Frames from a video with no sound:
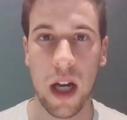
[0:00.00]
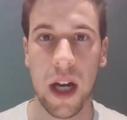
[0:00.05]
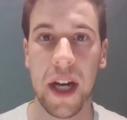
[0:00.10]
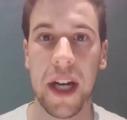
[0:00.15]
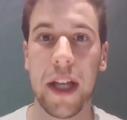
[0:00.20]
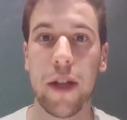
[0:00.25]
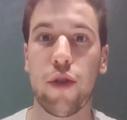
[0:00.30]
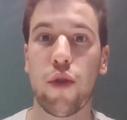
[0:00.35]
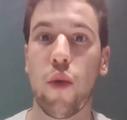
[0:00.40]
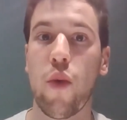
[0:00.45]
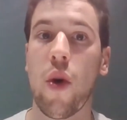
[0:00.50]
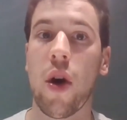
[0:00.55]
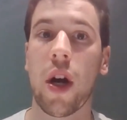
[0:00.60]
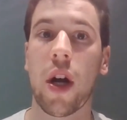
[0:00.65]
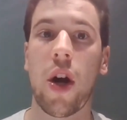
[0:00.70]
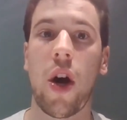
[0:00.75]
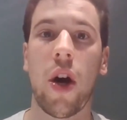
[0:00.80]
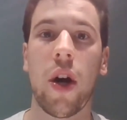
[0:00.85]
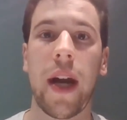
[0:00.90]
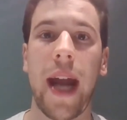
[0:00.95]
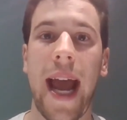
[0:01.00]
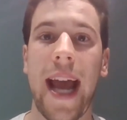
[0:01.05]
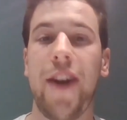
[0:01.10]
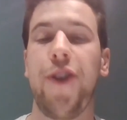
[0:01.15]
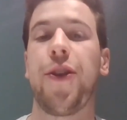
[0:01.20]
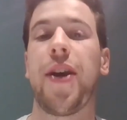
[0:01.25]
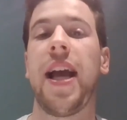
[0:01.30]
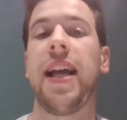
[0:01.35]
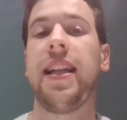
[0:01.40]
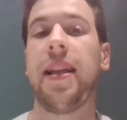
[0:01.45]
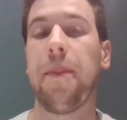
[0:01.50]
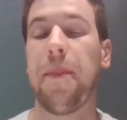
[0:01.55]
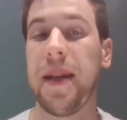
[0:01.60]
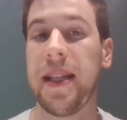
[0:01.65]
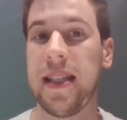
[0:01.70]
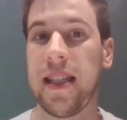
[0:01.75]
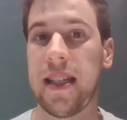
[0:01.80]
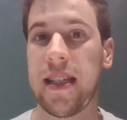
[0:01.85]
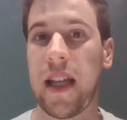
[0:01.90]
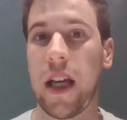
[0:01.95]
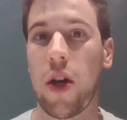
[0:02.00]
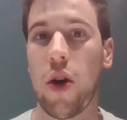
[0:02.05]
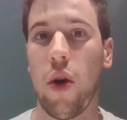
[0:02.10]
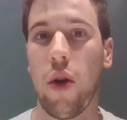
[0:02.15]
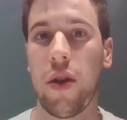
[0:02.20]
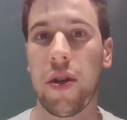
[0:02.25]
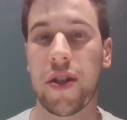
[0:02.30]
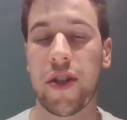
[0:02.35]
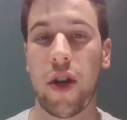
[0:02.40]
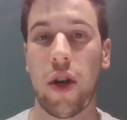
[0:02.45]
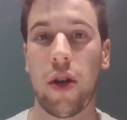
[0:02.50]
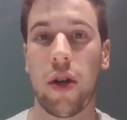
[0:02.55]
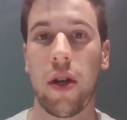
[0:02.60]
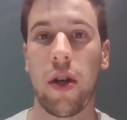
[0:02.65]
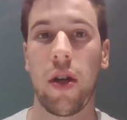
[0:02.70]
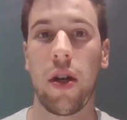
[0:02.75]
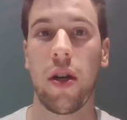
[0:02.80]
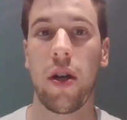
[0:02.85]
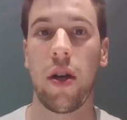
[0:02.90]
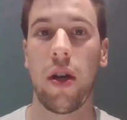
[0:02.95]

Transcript: need to work on educating business stakeholders on